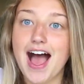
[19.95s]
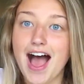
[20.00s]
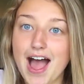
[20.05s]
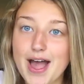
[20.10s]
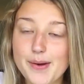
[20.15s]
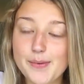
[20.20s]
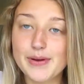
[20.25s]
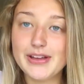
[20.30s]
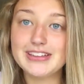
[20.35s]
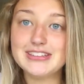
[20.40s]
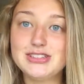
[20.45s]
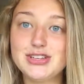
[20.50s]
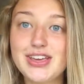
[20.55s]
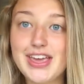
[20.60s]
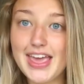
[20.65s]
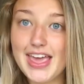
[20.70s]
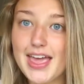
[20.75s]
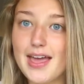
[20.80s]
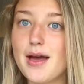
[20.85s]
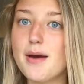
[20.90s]
I went to
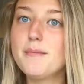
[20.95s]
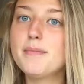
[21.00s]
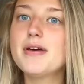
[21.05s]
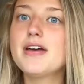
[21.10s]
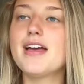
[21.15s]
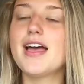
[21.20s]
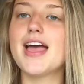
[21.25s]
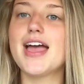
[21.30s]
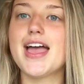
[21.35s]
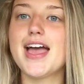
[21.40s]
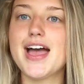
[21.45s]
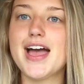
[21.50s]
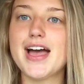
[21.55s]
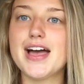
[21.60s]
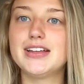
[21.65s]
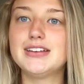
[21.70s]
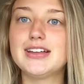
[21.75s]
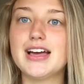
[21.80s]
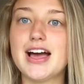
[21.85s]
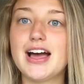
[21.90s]
camp
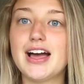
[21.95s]
and